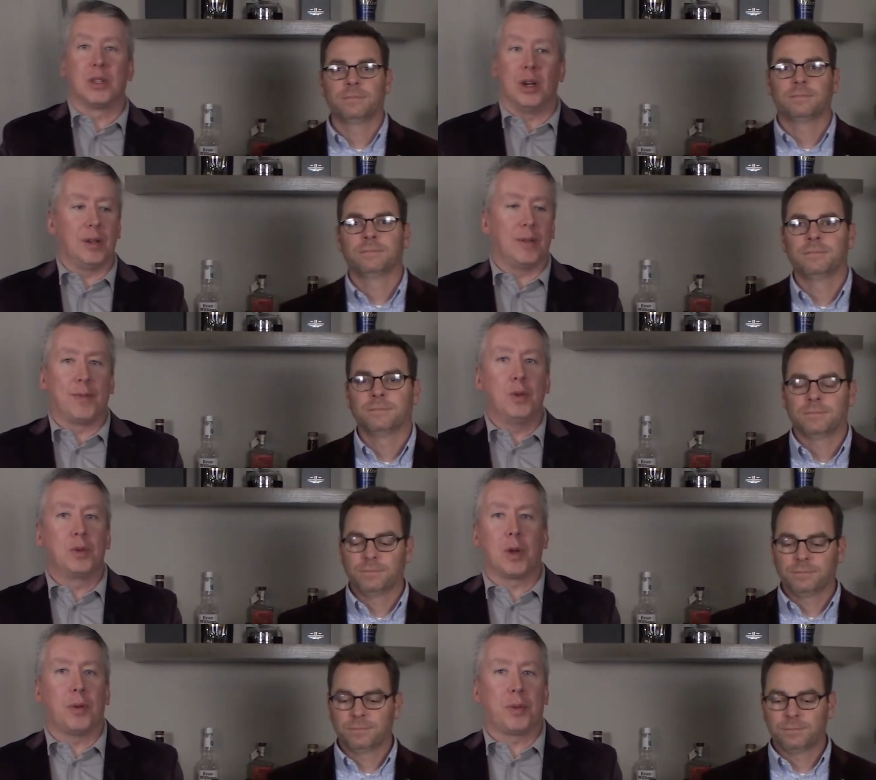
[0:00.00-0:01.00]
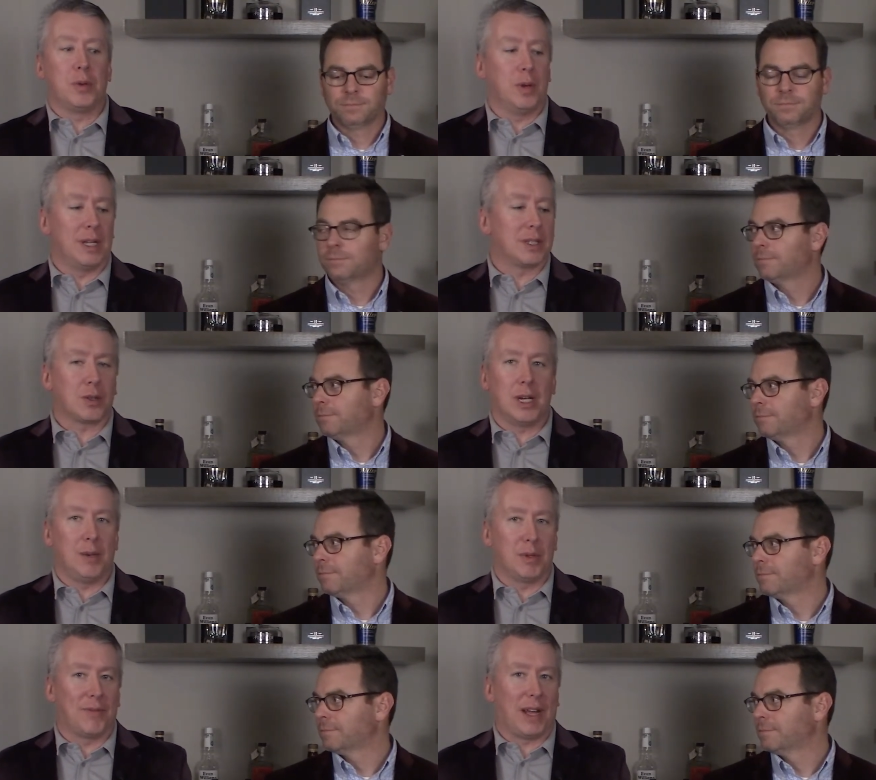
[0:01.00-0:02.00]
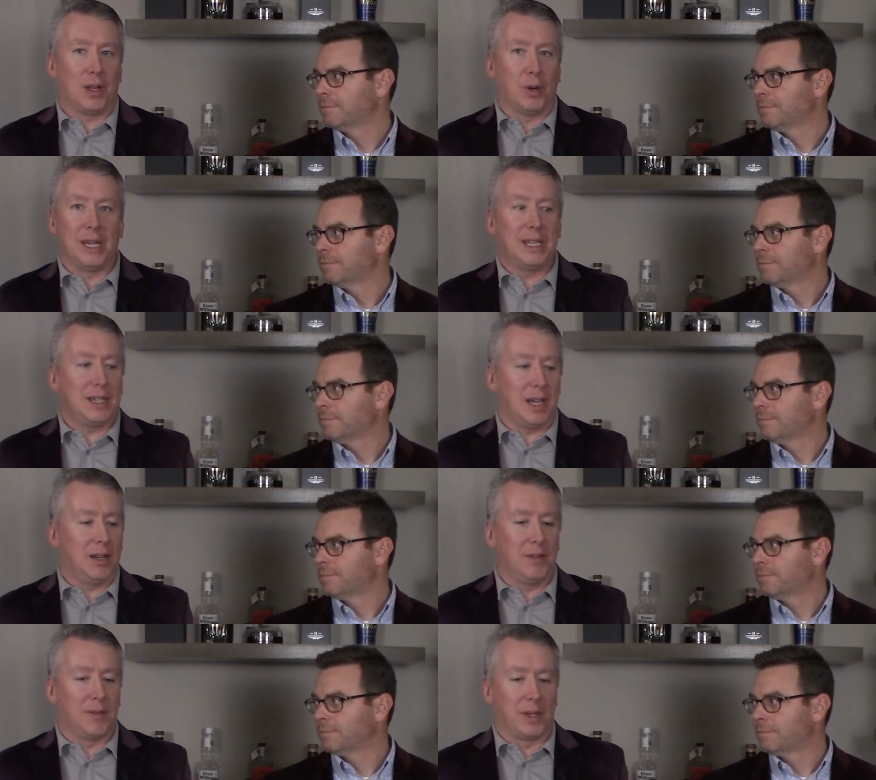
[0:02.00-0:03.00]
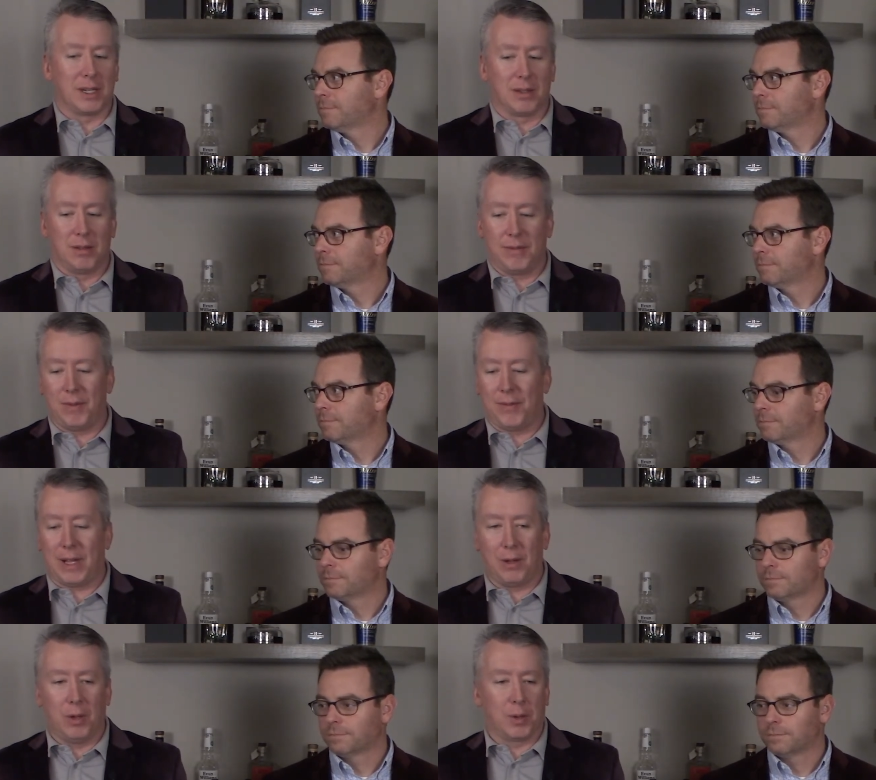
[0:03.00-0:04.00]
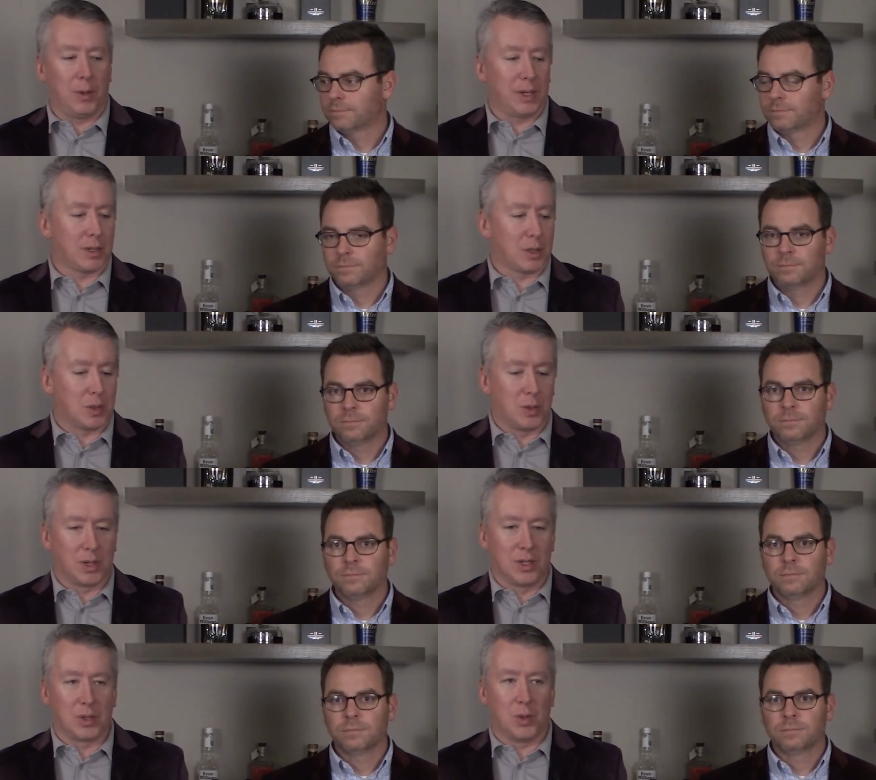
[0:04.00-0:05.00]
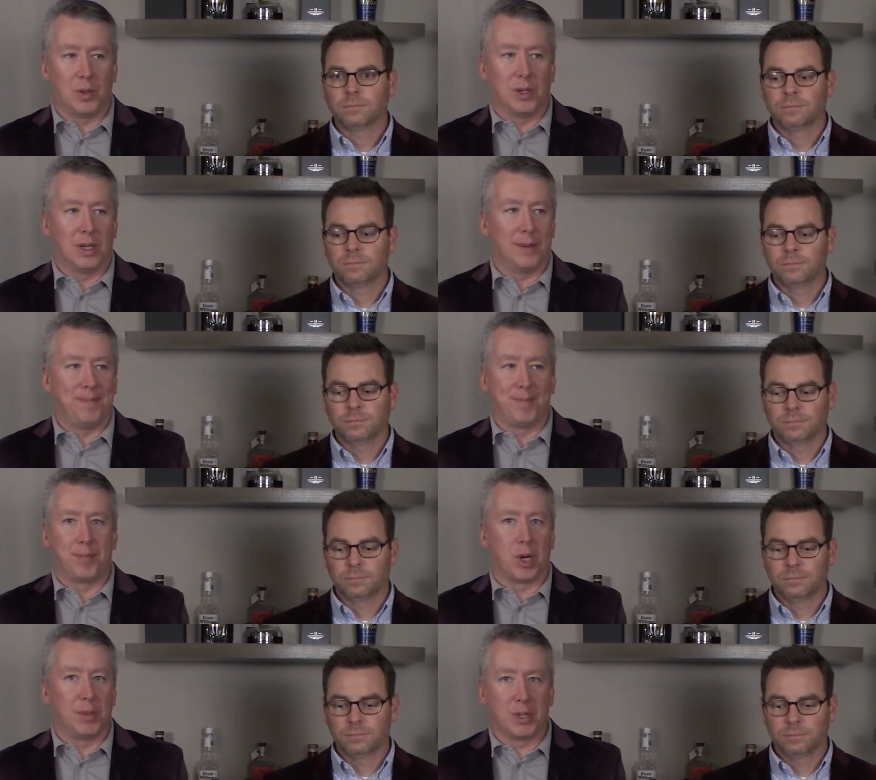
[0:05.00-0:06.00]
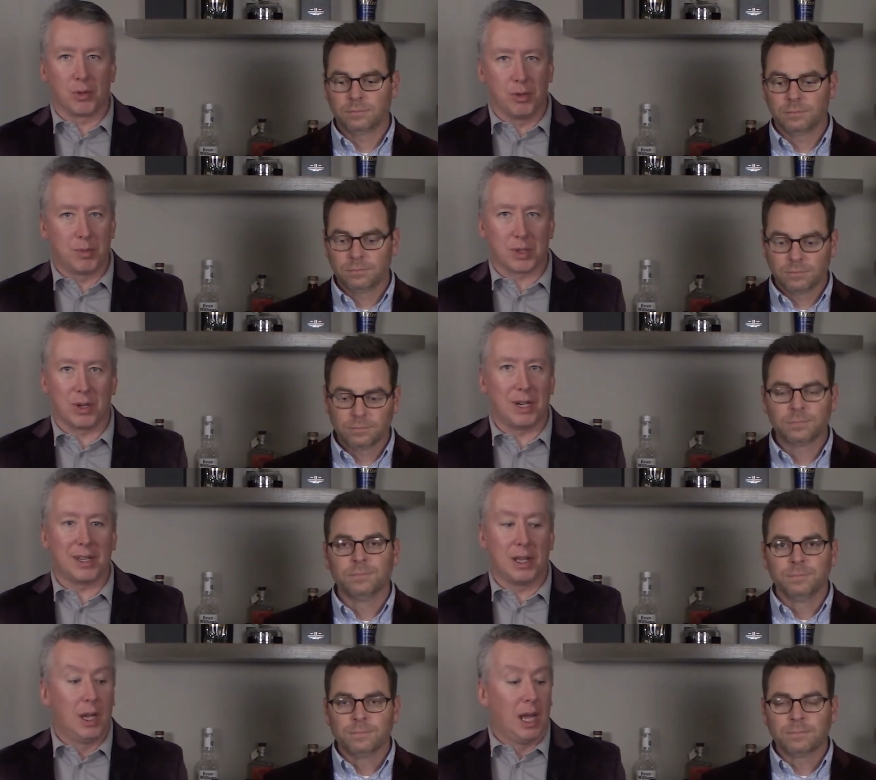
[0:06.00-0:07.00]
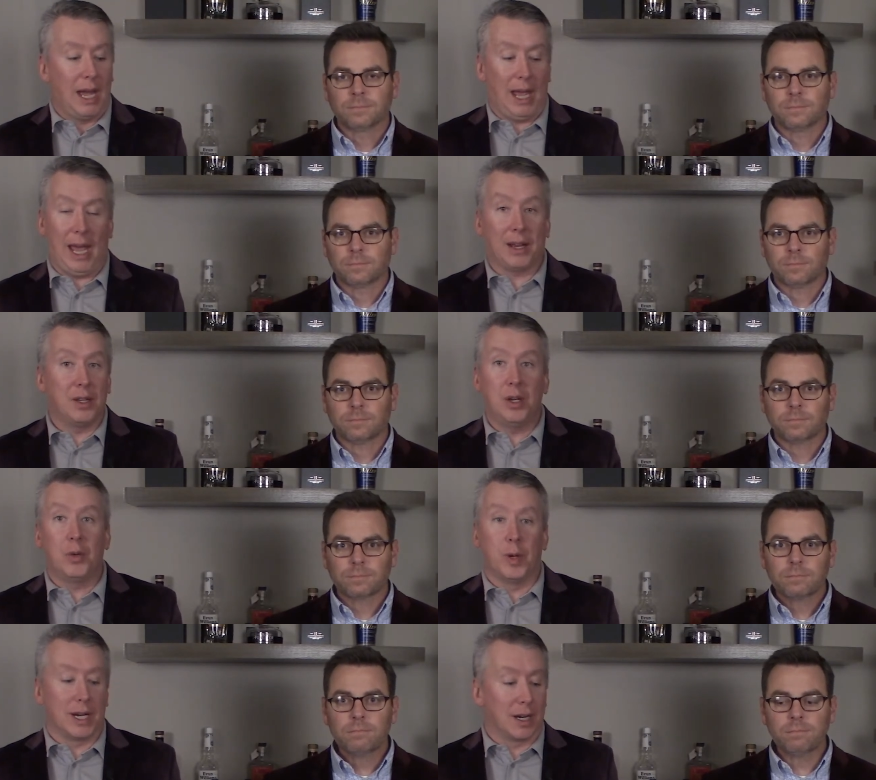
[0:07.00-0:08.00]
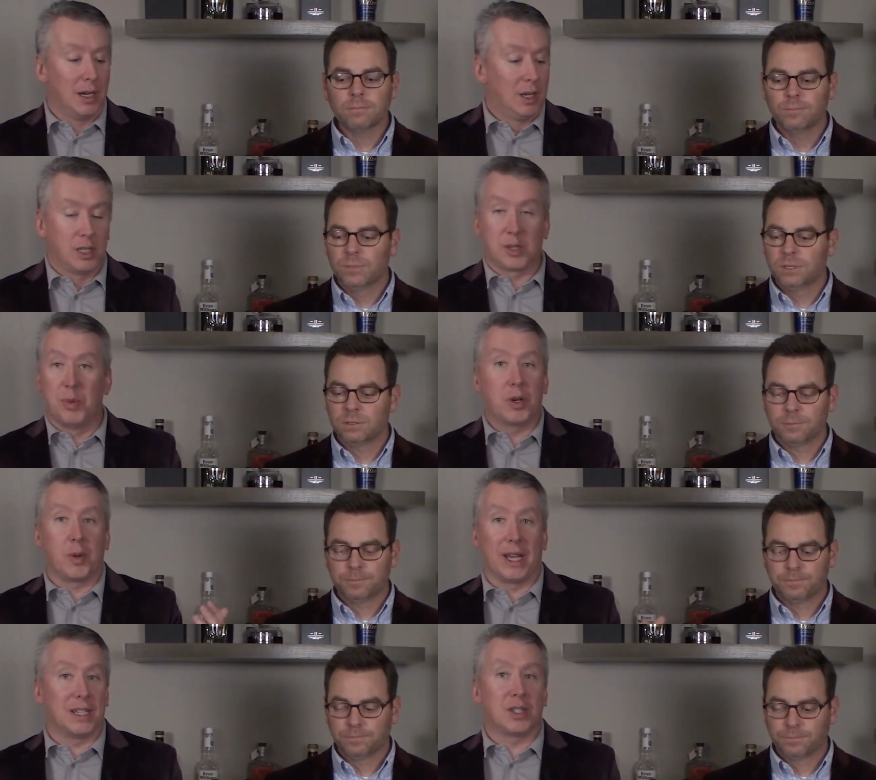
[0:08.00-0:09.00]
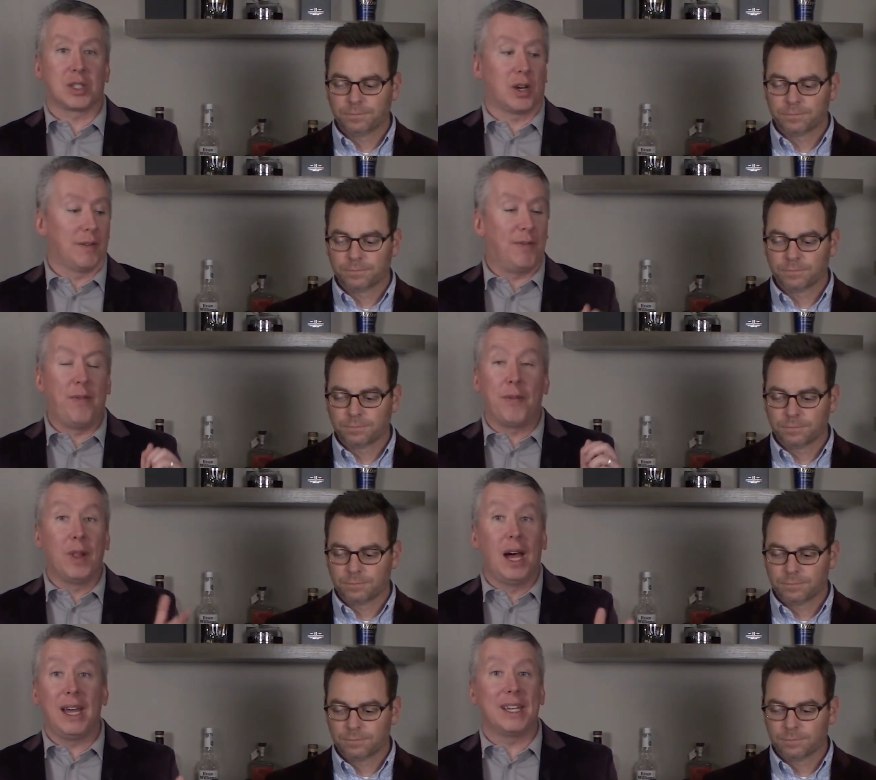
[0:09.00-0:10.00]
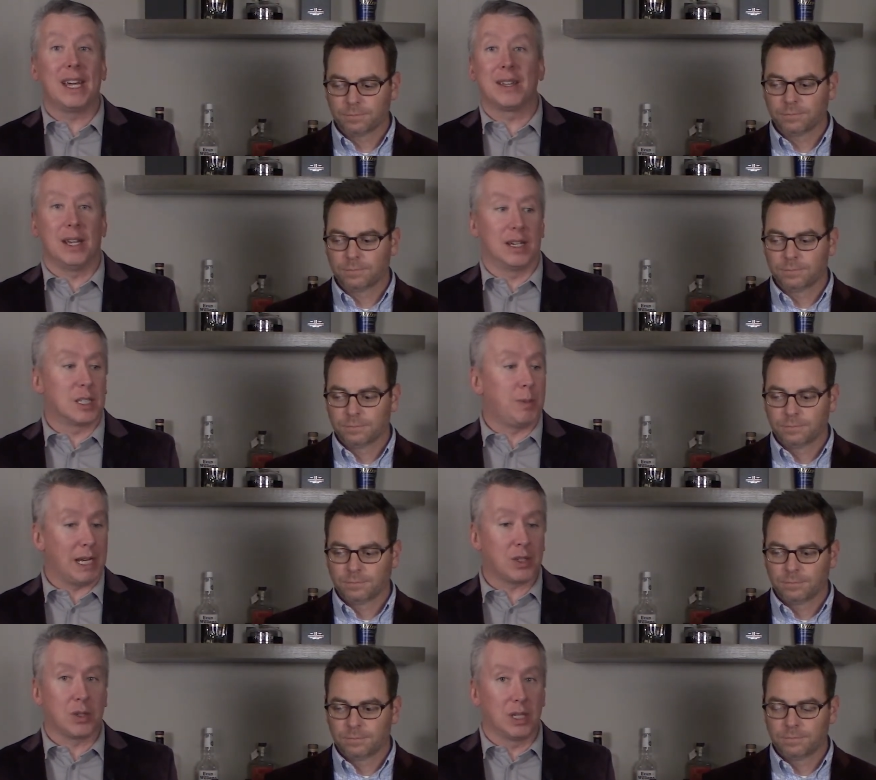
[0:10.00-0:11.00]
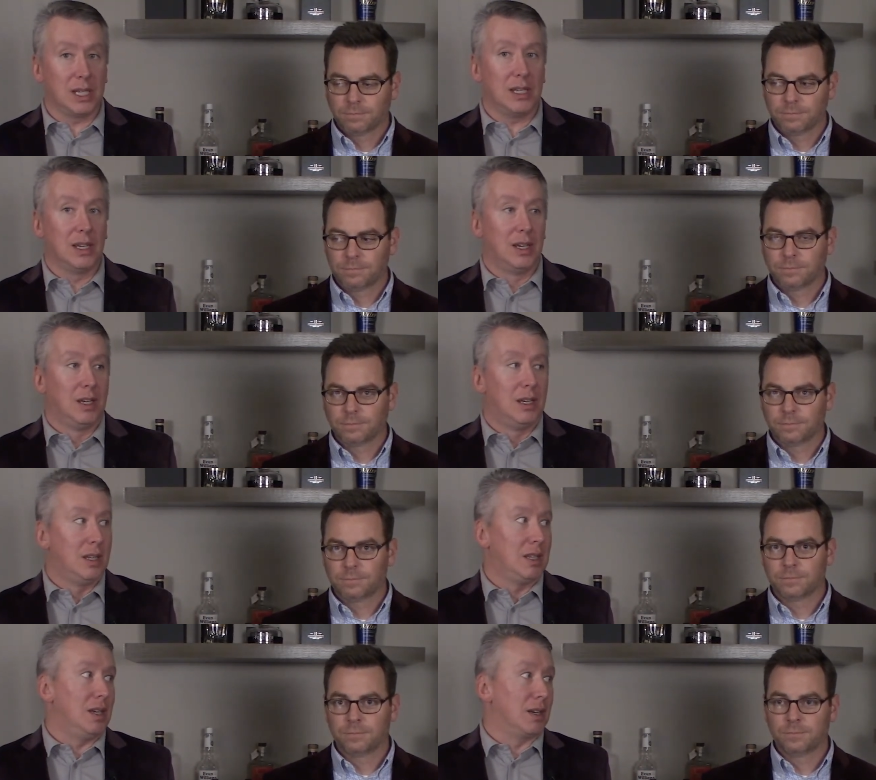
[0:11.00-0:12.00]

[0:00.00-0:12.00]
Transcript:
Speaker 1: uh, if you go through Instagram and follow any kind of like if you follow local liquor stores or bourbon groups or any out of nowhere, this. smoke wagon just started flying out there, especially the